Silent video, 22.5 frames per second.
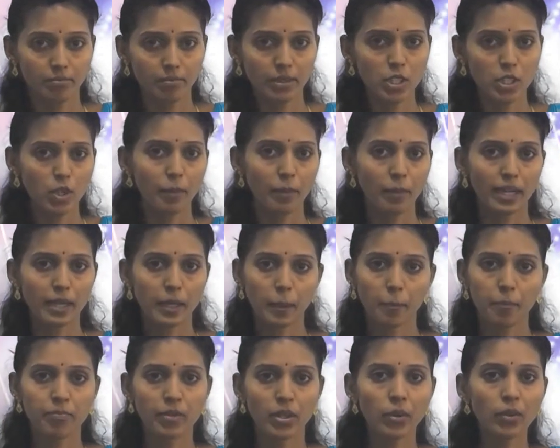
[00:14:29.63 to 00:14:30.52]
measurement.
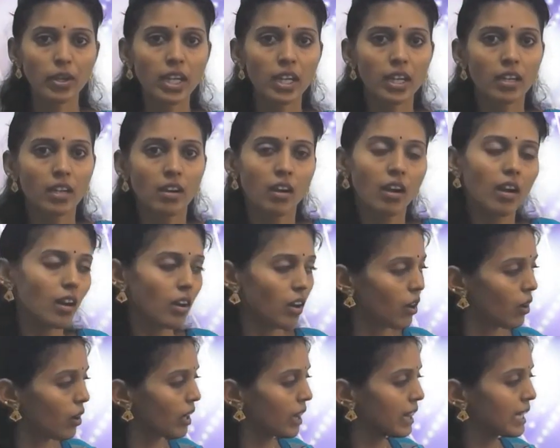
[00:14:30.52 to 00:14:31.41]
Okay,
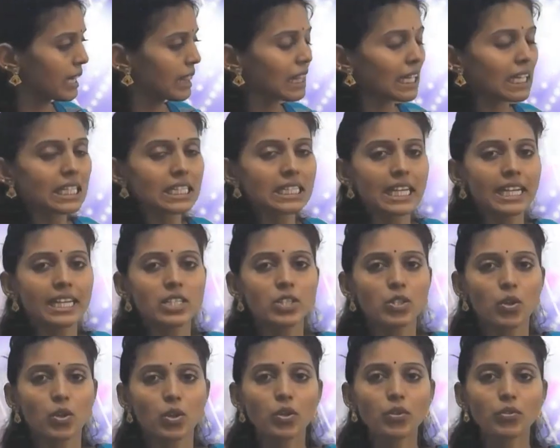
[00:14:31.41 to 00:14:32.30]
all the 3
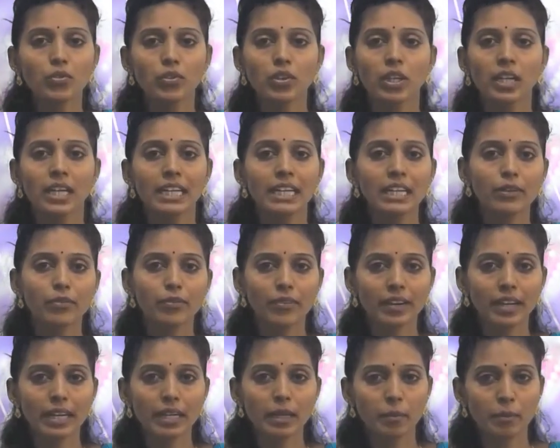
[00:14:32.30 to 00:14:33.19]
sides are of
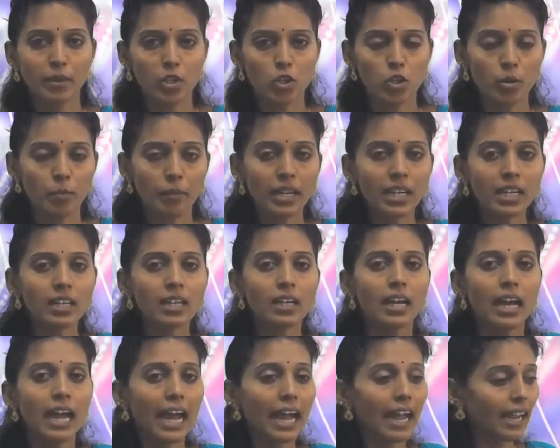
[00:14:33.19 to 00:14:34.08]
different measurement,
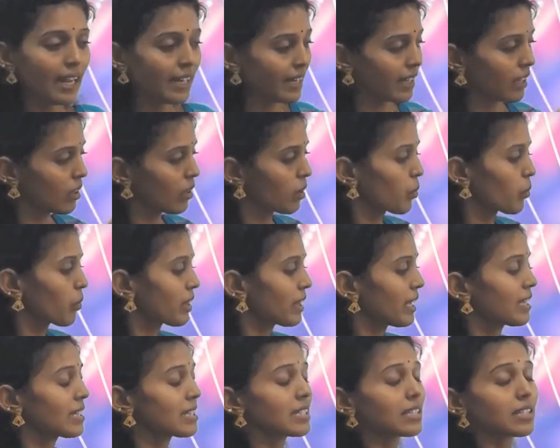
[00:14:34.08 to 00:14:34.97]
and along
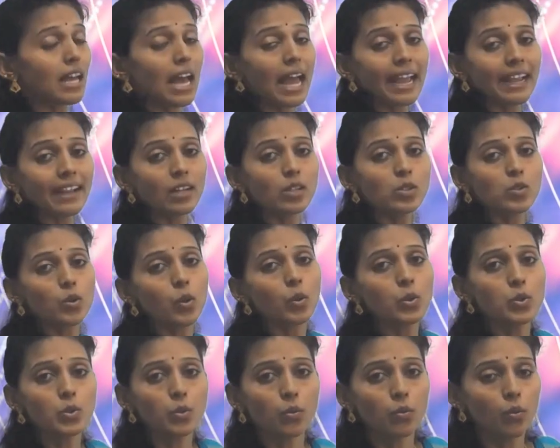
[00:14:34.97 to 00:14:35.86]
with the angles
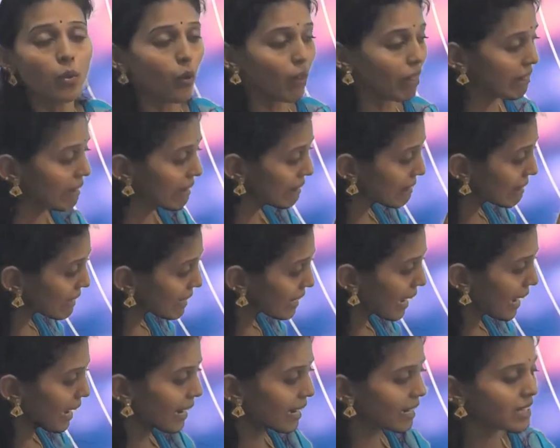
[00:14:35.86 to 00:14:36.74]
also. All the
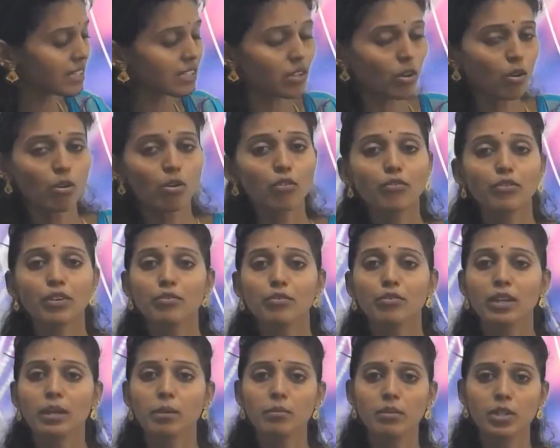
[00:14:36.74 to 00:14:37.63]
3 angles are of
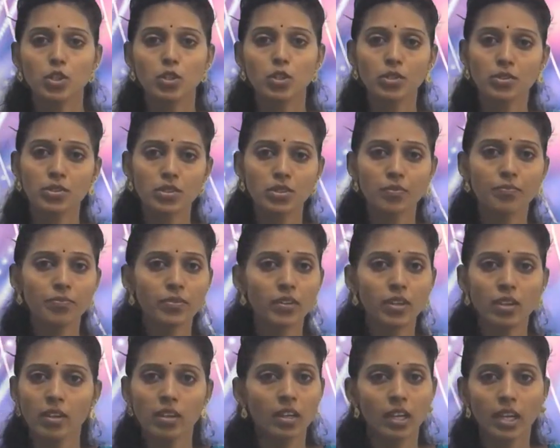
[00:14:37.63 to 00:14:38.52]
different measures.
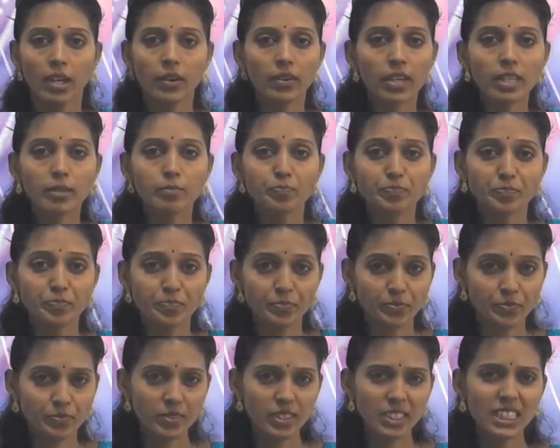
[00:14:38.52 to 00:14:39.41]
Okay,
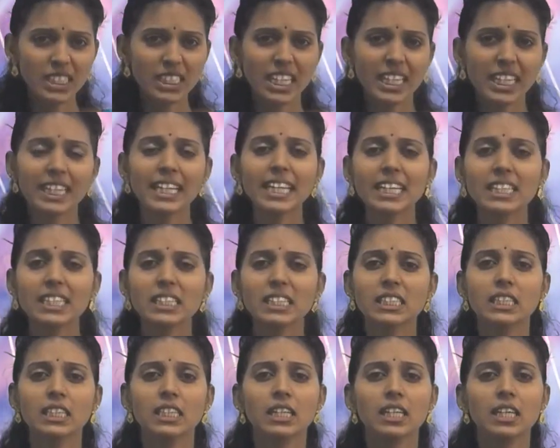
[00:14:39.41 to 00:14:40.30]

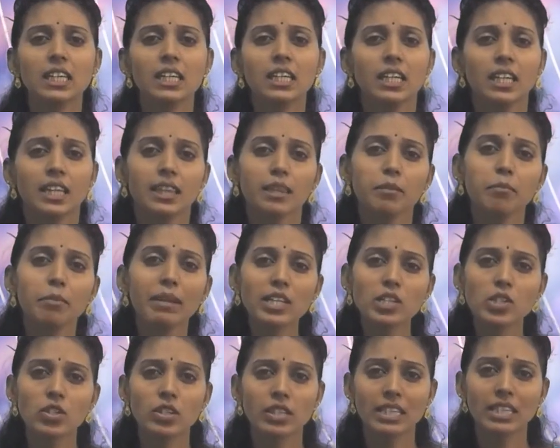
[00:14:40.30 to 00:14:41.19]
next,
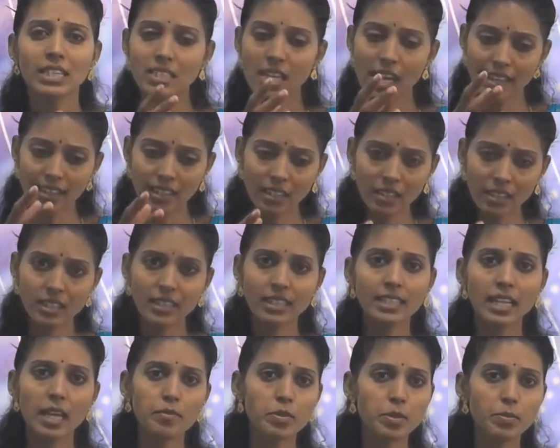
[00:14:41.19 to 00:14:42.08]
these are the
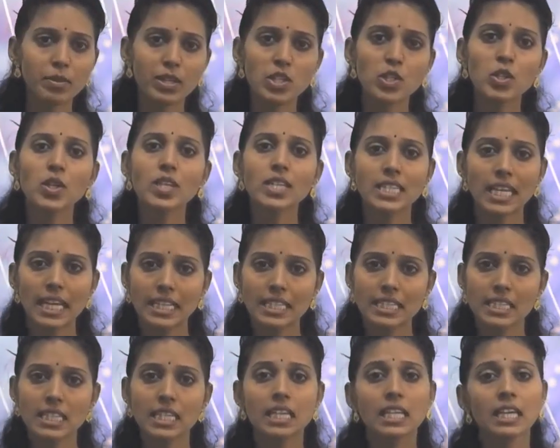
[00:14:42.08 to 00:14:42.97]
3 types based on
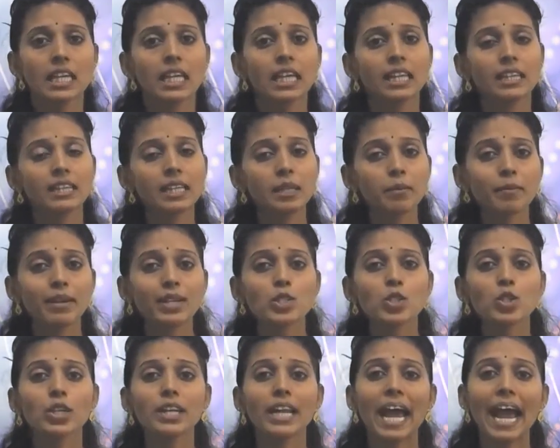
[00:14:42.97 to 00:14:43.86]
sides. Then
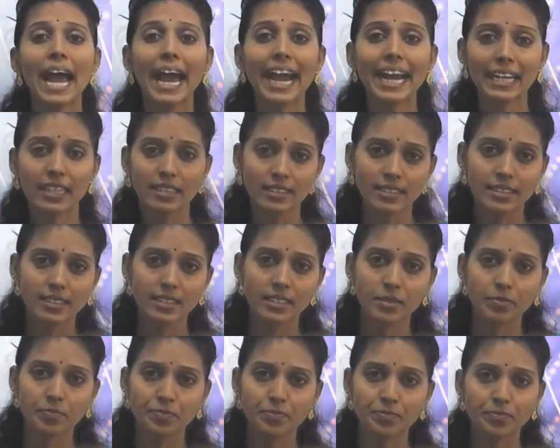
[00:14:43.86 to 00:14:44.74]
based on
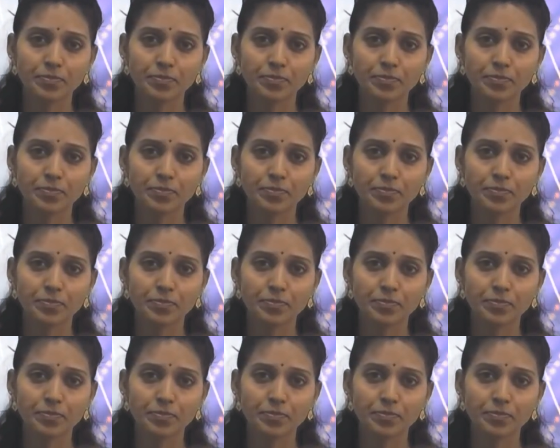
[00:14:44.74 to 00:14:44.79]
angles.